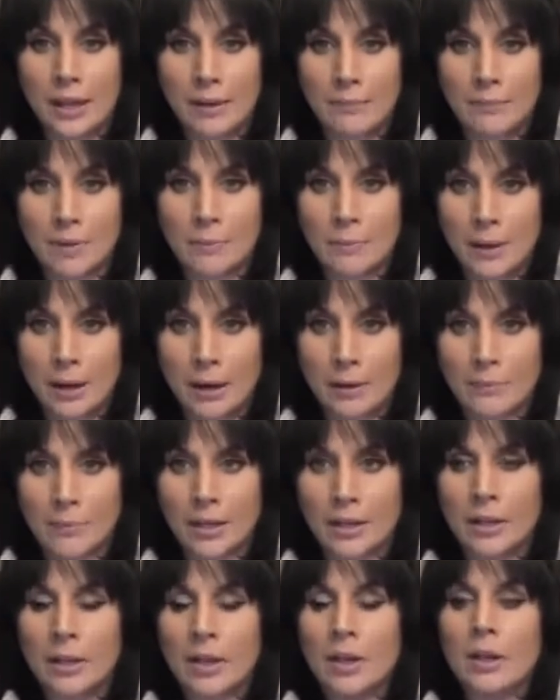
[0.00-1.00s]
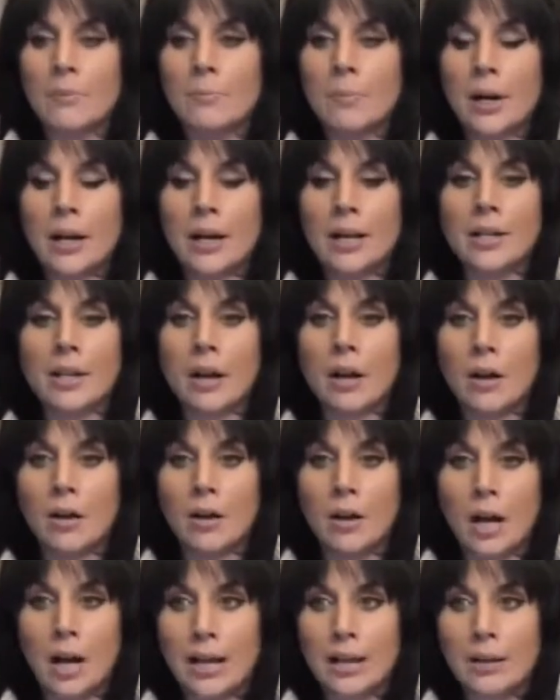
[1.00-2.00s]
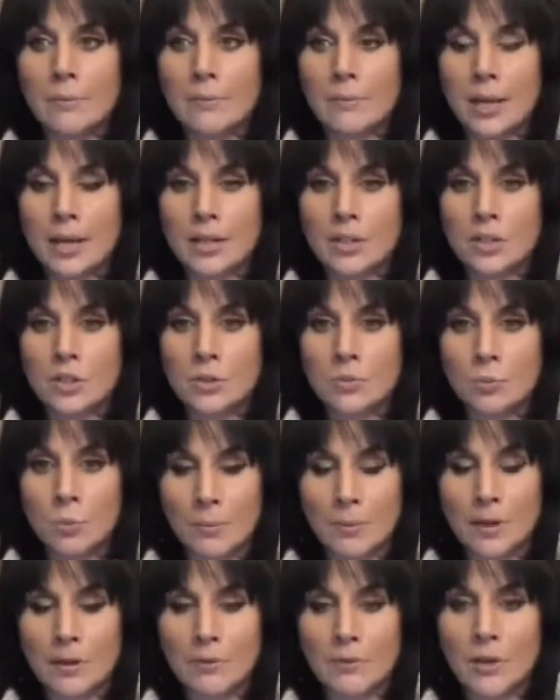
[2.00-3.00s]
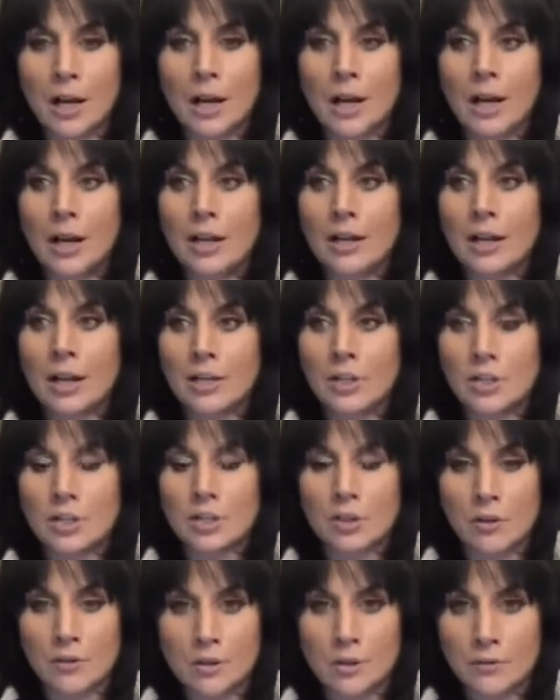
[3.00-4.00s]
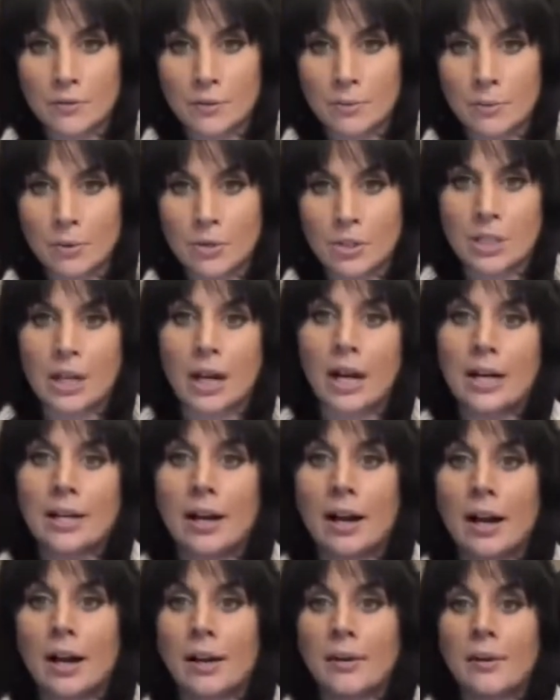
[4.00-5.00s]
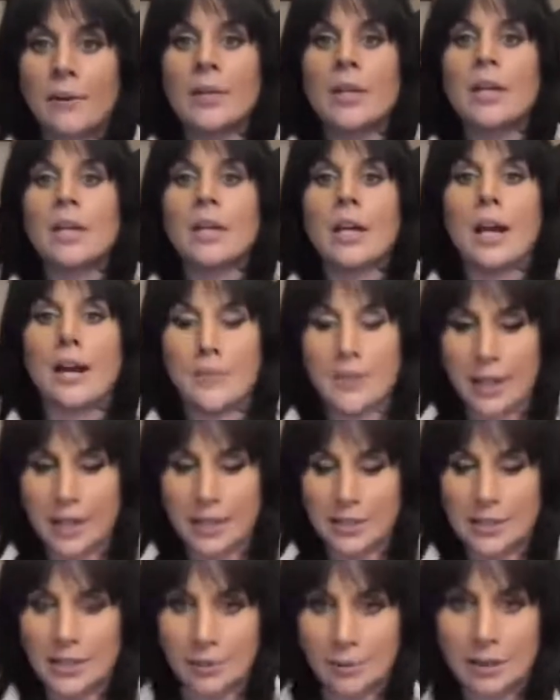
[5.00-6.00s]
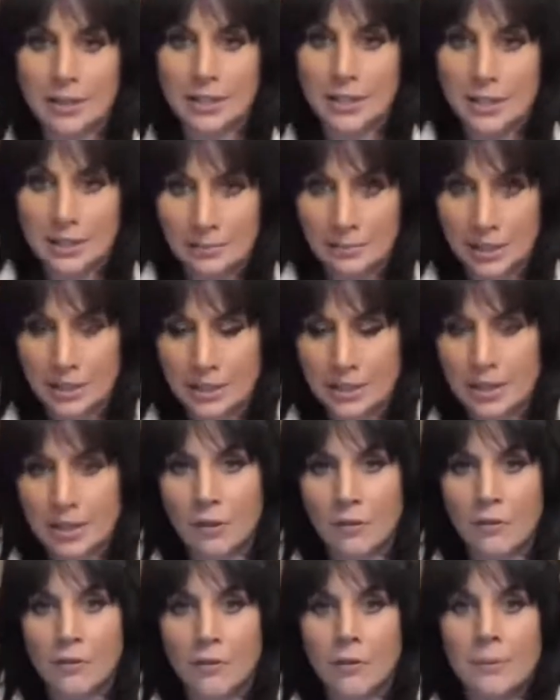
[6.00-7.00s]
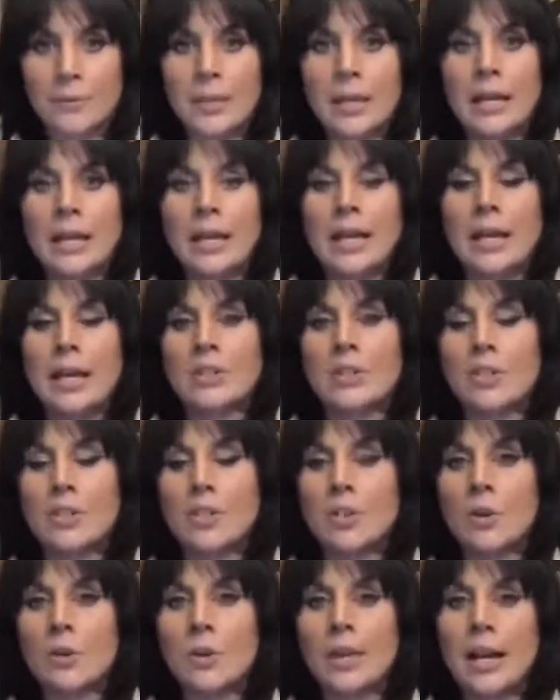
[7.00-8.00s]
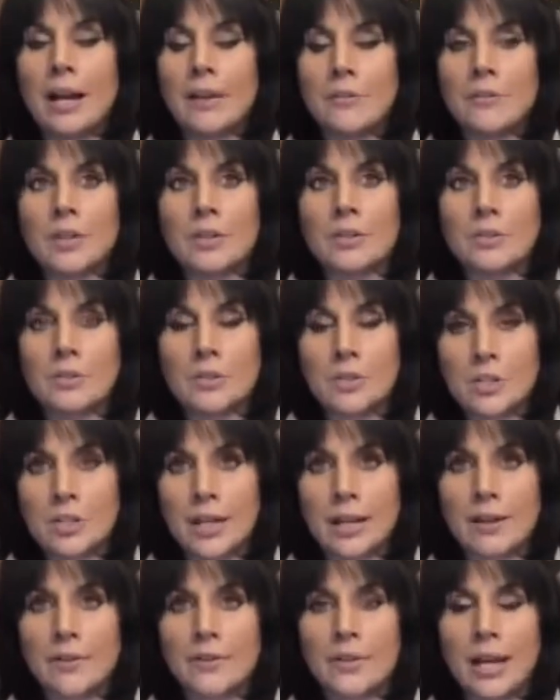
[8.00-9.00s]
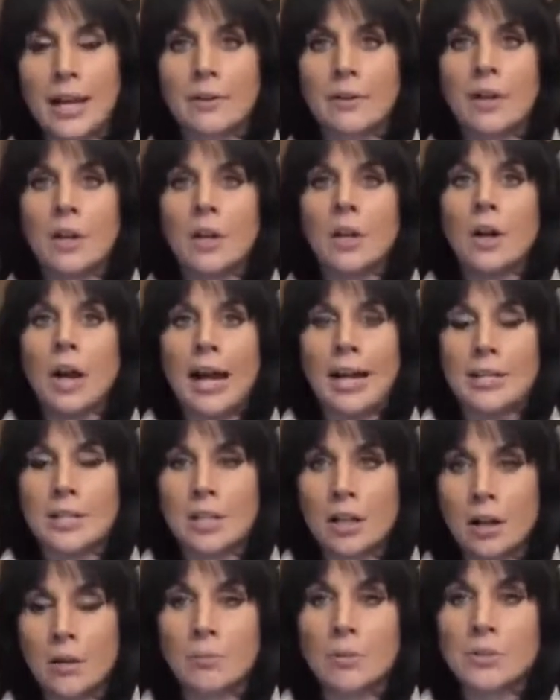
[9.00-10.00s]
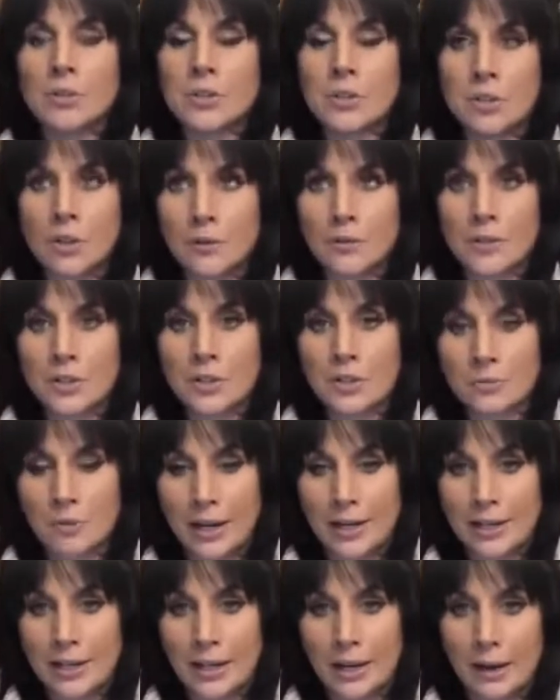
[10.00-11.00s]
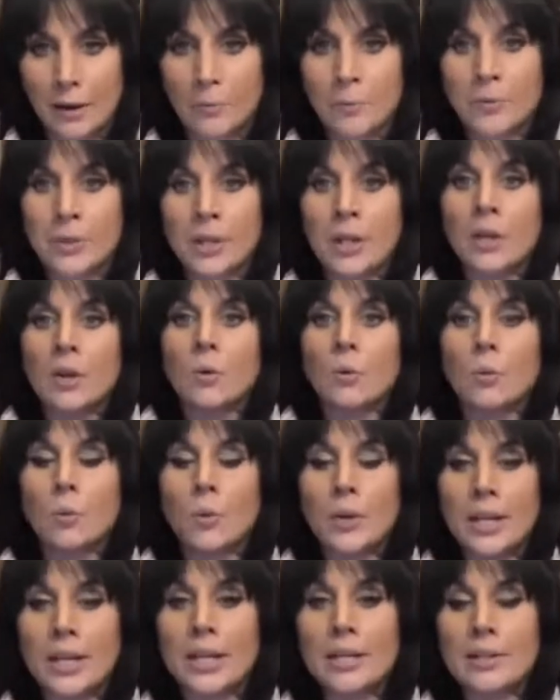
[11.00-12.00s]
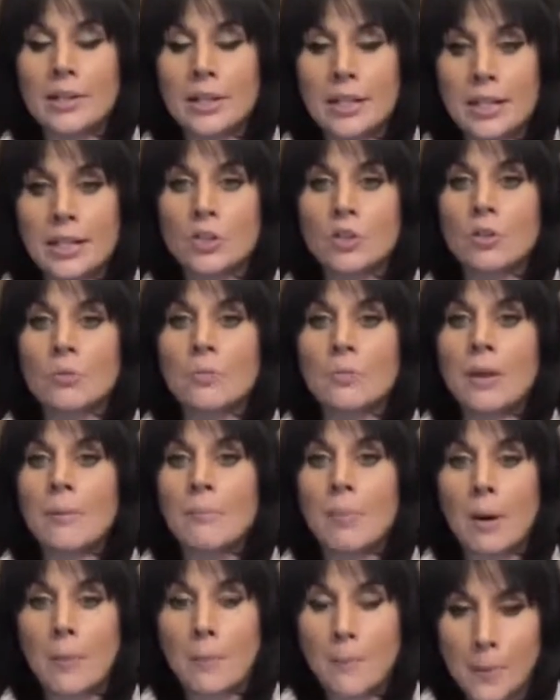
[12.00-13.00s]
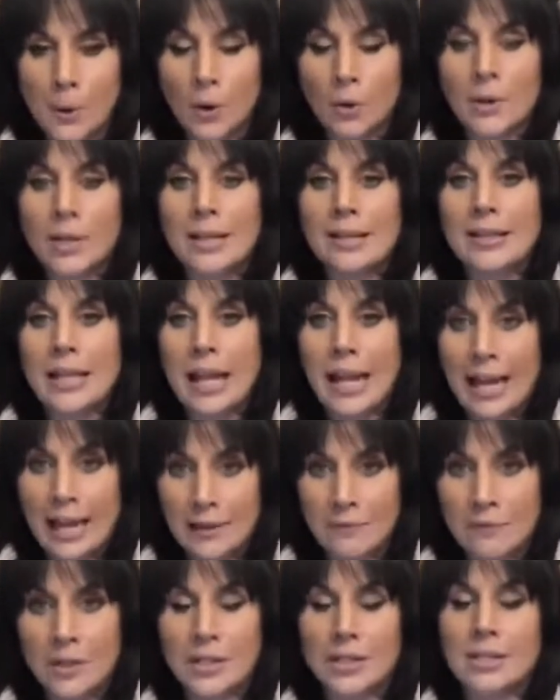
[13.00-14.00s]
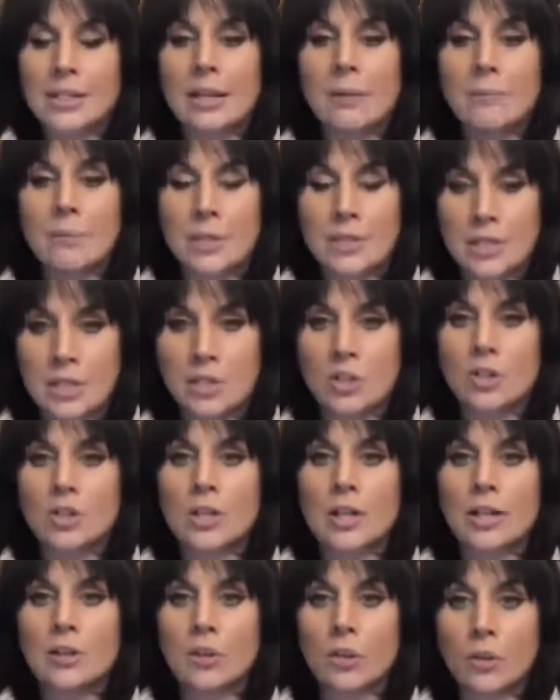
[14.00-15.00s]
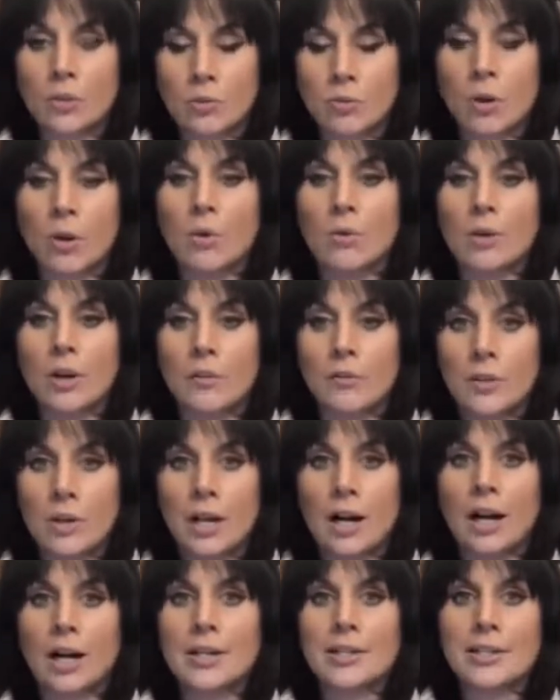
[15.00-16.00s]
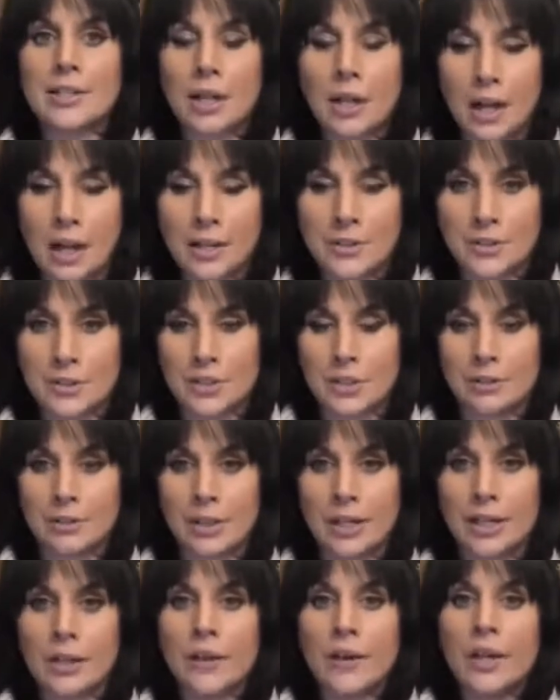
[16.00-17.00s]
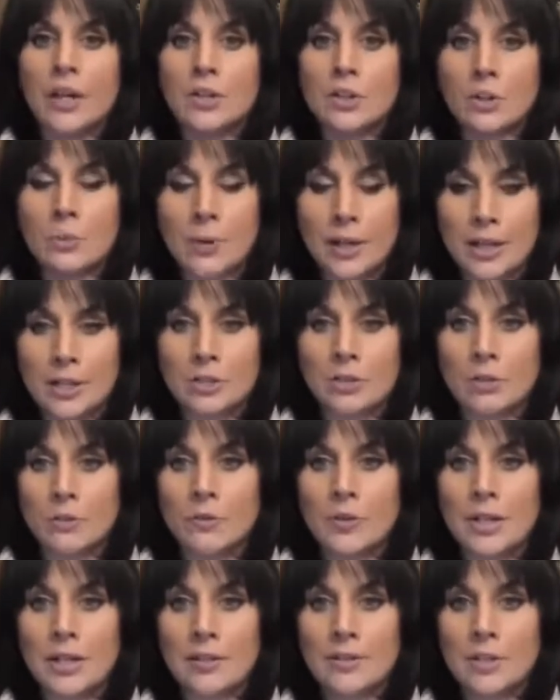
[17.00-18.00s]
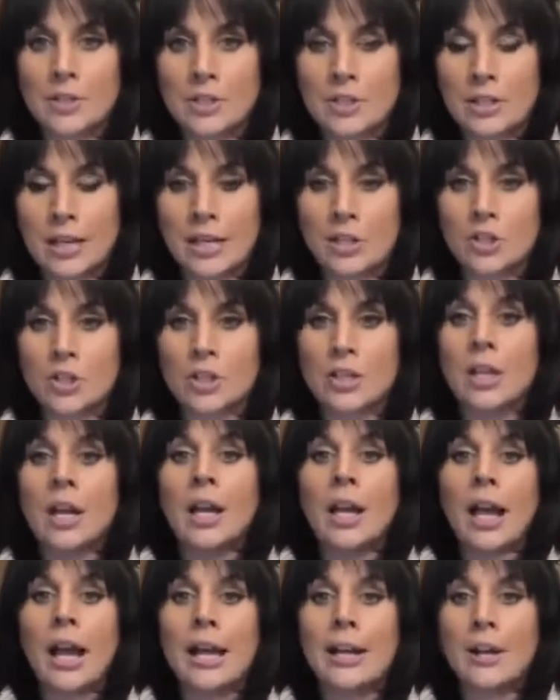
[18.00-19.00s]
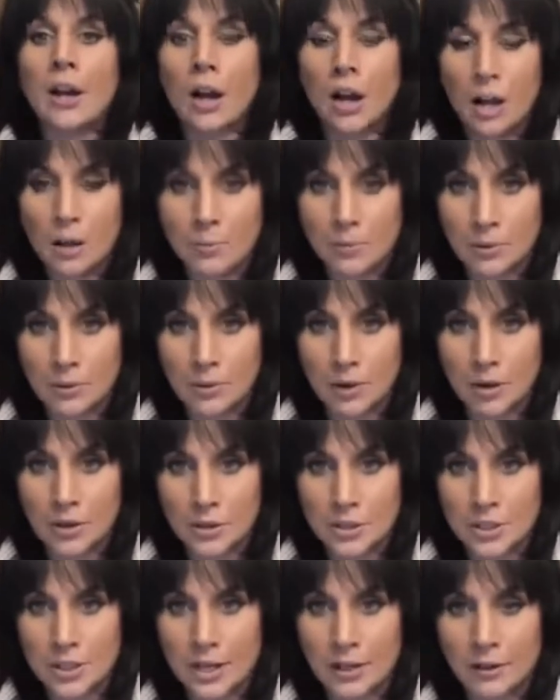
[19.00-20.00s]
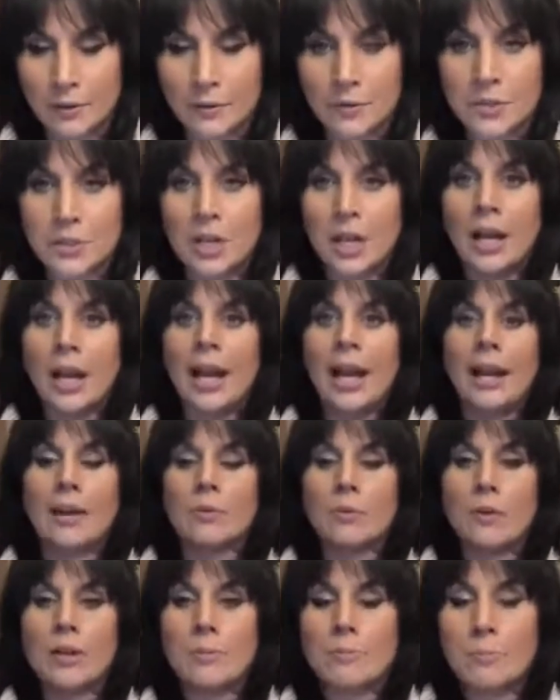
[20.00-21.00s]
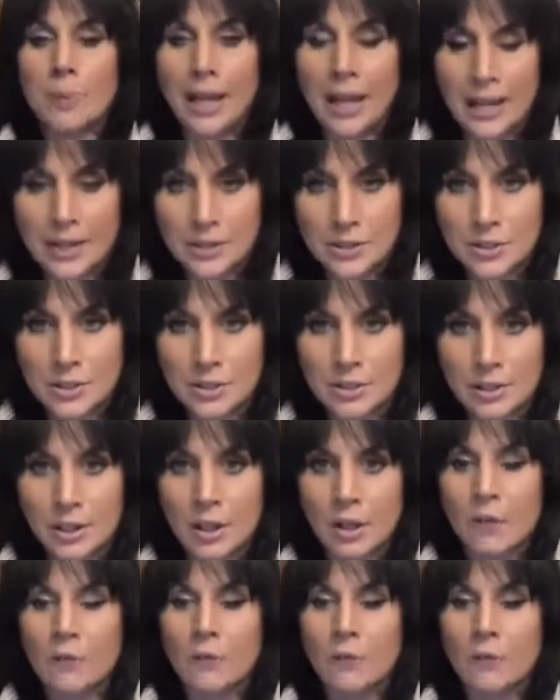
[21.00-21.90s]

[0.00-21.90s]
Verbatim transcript: on them about me. But I am a woman of God and a servant of the Most High God. And that's how I see myself. And so we have to understand that as humble servants right now, we need to be bombarding the heavens and petitioning the throne of God constantly to intervene in this nation and humble ourselves and repent